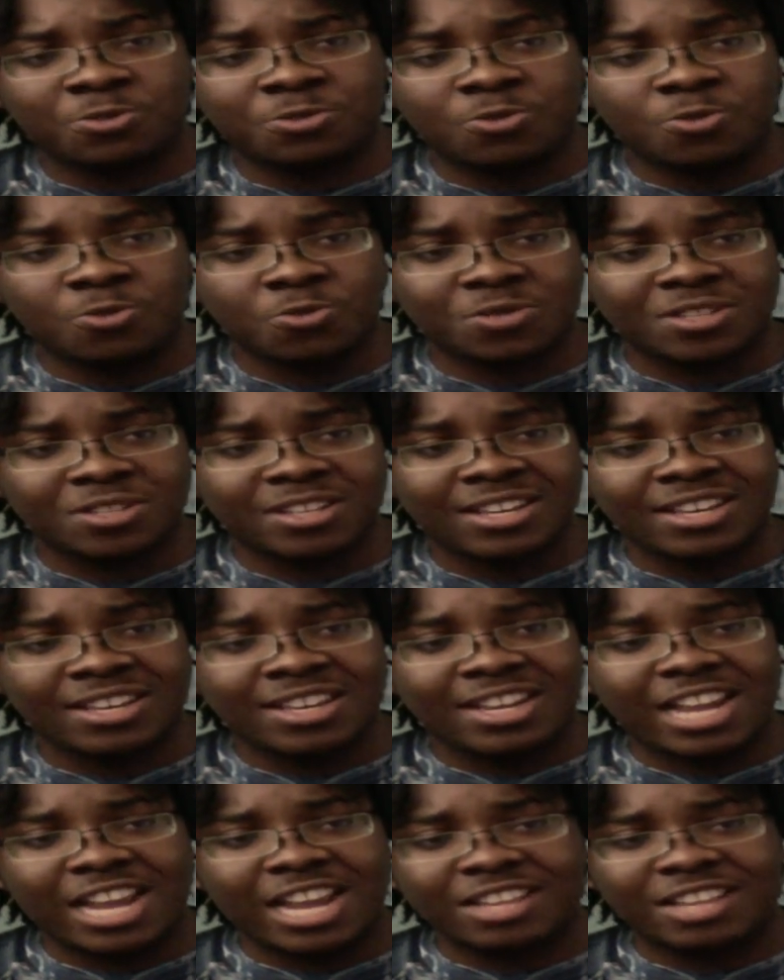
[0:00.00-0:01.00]
who's
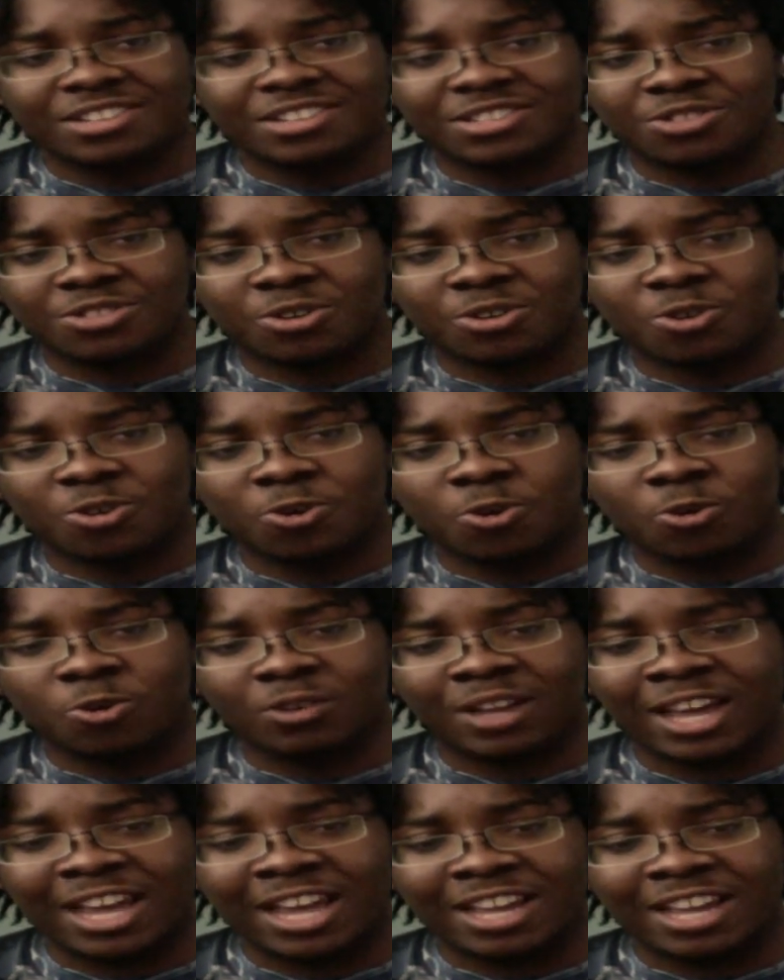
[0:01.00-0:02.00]
into this whole
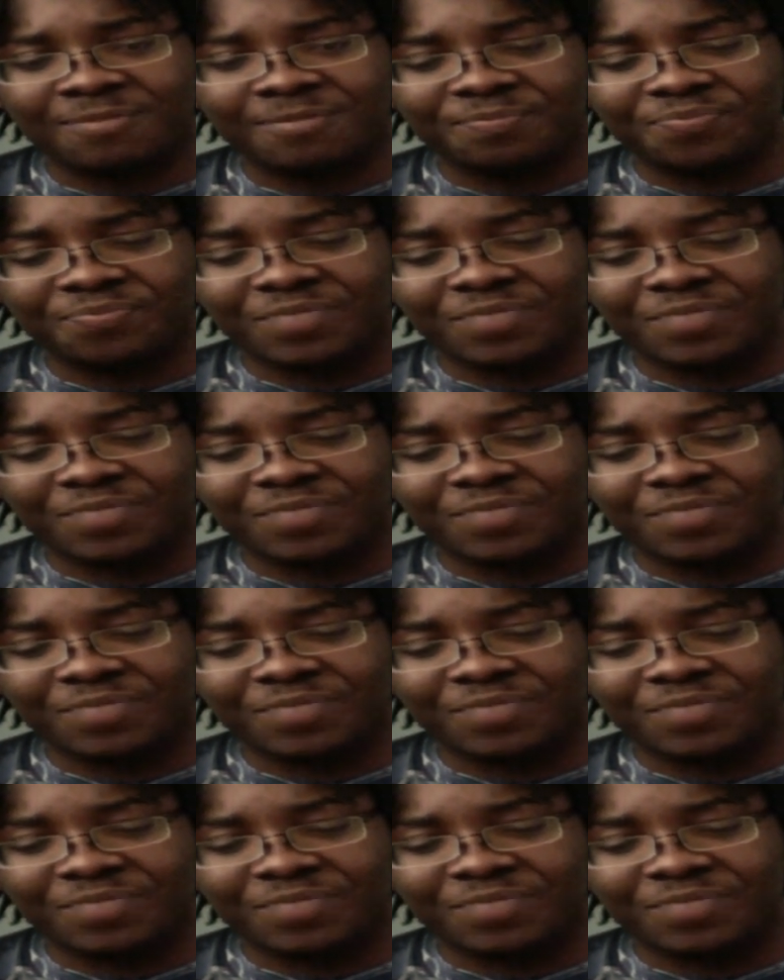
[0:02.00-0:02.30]
like.